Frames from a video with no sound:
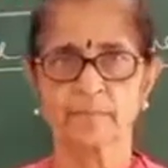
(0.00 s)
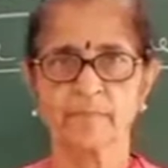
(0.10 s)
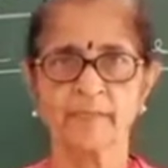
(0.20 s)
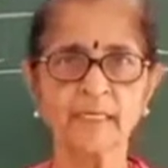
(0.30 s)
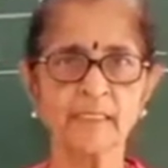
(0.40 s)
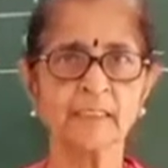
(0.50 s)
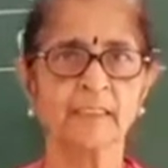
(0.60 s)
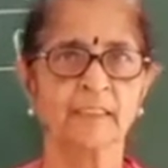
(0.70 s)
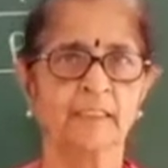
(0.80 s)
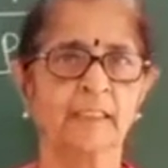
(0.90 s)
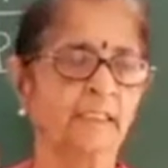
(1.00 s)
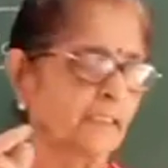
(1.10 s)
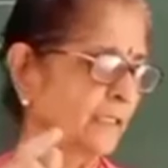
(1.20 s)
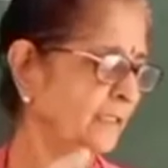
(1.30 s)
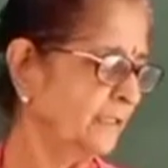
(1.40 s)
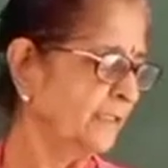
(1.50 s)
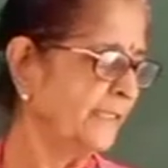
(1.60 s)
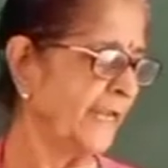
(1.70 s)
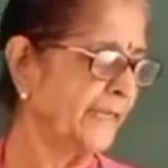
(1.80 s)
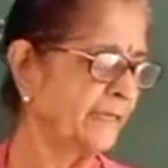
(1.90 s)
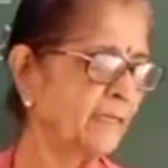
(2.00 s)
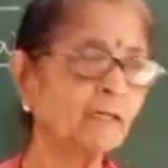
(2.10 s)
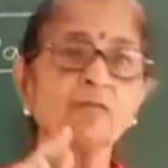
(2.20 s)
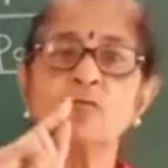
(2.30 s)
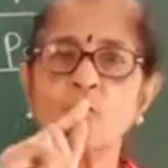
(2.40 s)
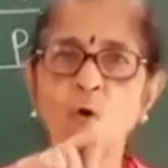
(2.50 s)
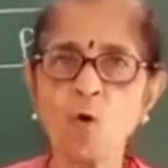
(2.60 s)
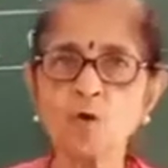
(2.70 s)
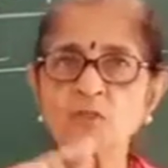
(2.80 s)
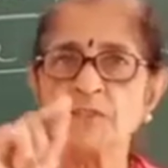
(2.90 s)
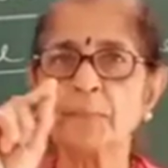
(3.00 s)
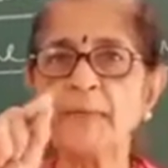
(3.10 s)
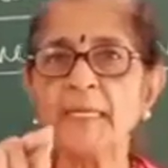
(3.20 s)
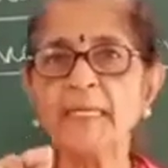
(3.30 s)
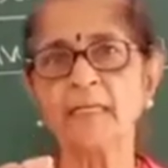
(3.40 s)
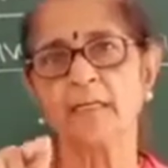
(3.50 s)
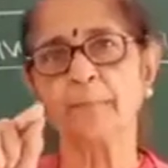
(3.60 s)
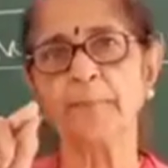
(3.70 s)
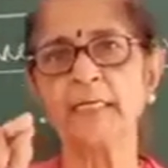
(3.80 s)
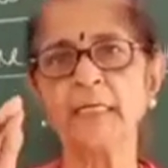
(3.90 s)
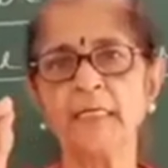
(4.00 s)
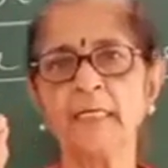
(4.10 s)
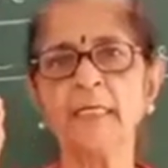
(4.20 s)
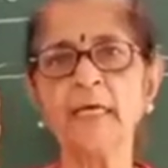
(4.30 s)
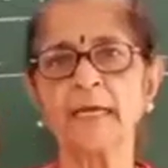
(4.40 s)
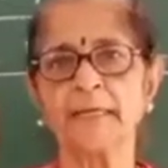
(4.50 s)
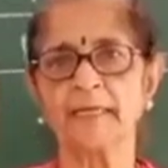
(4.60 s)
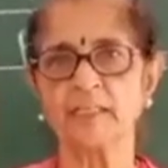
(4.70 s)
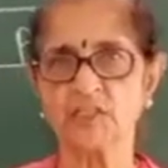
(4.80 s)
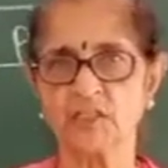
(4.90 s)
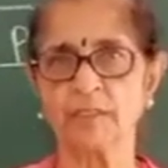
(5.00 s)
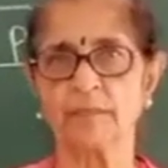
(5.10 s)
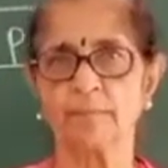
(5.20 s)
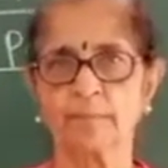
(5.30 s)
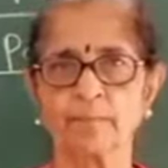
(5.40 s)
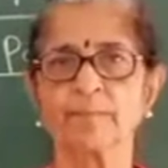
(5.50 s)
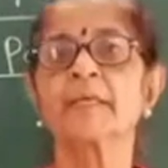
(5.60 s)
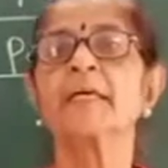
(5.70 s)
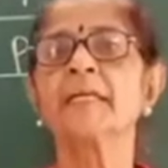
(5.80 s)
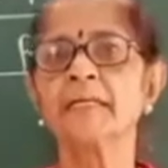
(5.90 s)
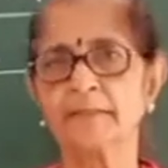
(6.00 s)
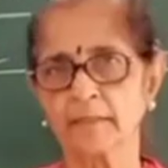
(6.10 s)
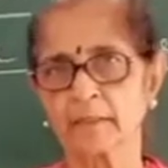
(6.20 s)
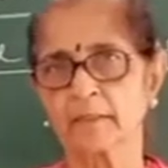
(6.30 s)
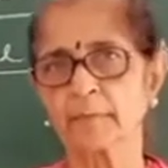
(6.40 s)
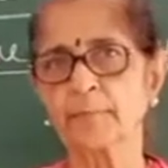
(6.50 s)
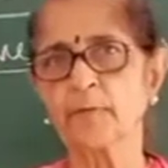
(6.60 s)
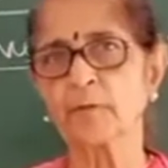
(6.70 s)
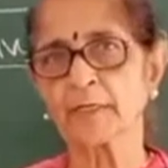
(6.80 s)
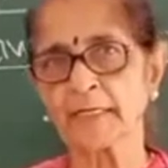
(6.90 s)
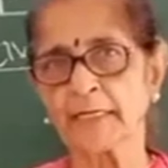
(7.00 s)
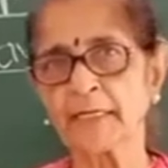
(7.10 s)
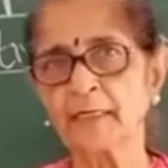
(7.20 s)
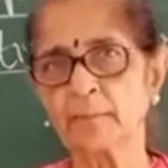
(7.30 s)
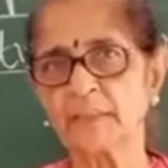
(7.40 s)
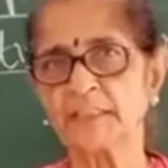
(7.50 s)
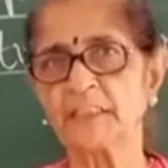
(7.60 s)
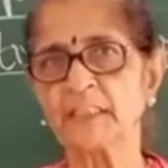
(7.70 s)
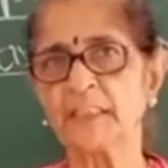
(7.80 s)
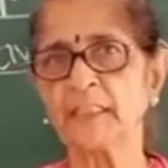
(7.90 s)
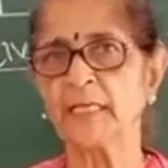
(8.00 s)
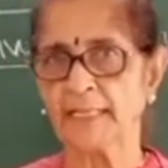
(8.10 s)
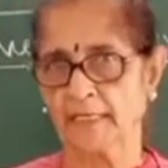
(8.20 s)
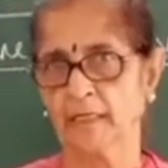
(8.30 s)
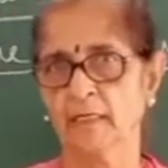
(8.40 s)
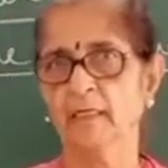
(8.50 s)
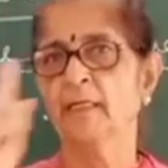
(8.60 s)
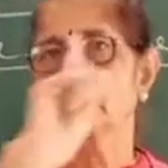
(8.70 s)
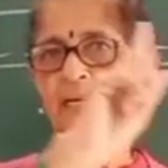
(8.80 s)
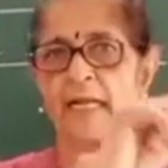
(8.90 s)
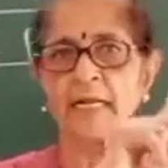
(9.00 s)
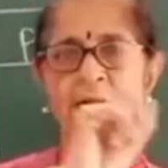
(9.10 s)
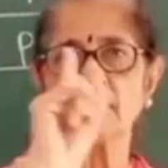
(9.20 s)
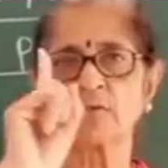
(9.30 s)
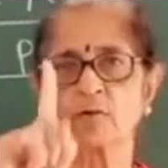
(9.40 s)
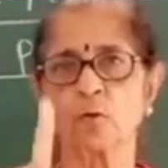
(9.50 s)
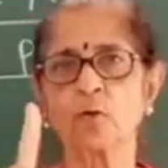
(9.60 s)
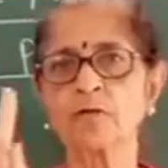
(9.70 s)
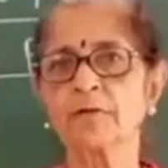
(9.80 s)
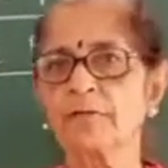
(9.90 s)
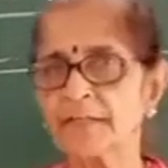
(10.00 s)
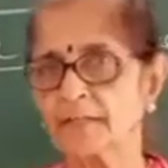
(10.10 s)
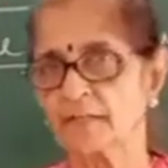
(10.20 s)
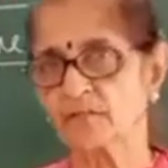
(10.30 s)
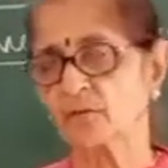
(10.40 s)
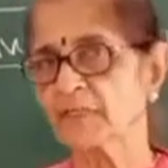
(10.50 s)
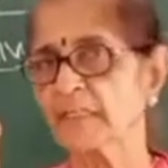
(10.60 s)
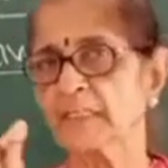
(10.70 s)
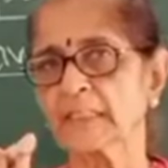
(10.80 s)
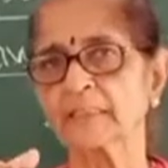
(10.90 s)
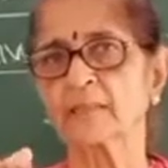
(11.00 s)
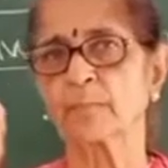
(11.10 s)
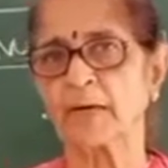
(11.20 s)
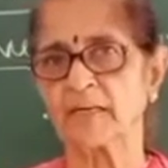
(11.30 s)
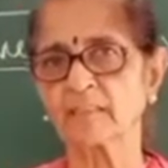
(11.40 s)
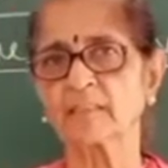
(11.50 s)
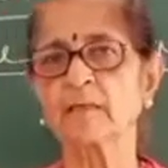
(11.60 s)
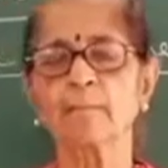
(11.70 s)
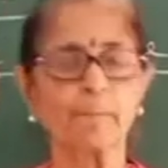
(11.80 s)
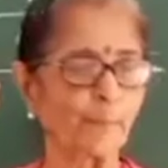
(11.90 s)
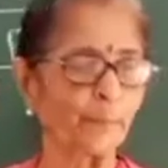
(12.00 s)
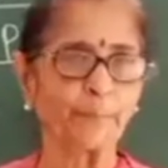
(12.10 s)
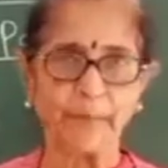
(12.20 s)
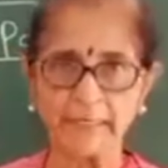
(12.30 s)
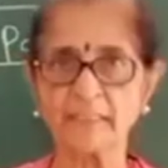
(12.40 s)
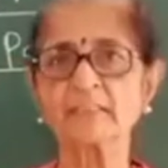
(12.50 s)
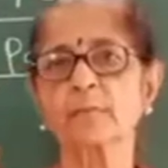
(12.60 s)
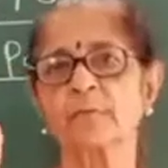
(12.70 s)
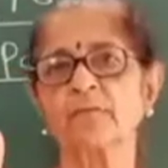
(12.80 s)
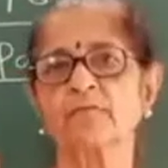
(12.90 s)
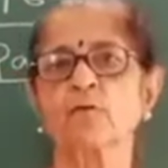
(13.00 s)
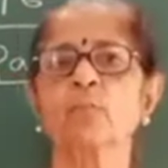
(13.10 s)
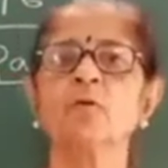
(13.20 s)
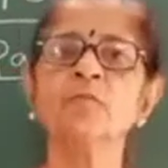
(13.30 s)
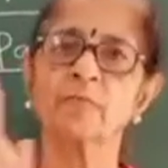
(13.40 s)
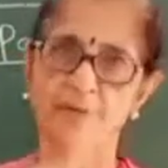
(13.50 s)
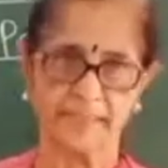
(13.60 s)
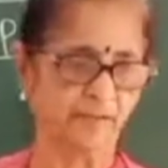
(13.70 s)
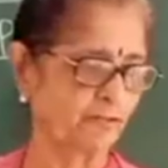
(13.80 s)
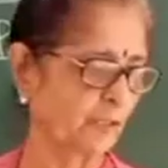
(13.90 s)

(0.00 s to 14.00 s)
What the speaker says: Yeah? A letter was being, B-E-I-N-G, written, W-R-I-T-T-E-N. Write, wrote, written. So written is the past participle form of write.